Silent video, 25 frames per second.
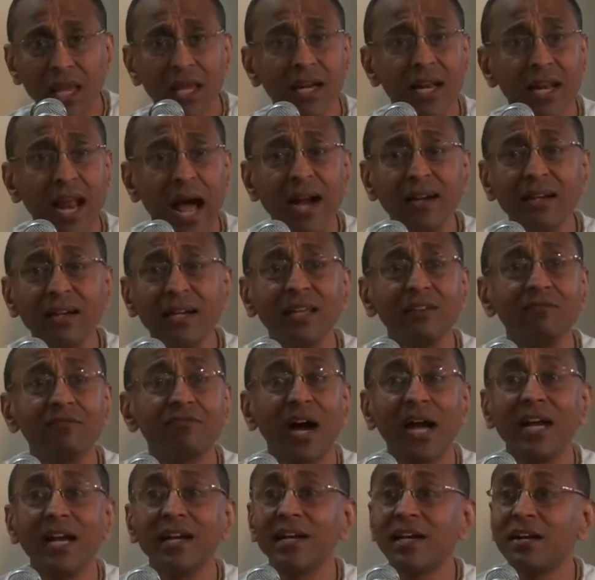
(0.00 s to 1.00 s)

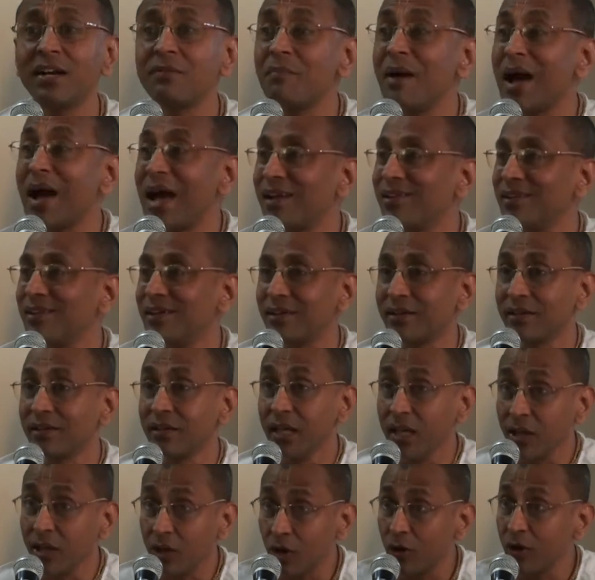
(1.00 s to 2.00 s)
undivided manner,
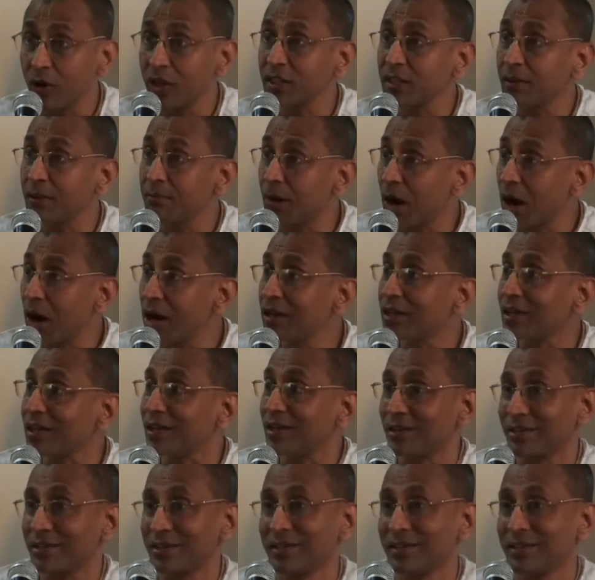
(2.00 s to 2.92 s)
including the body.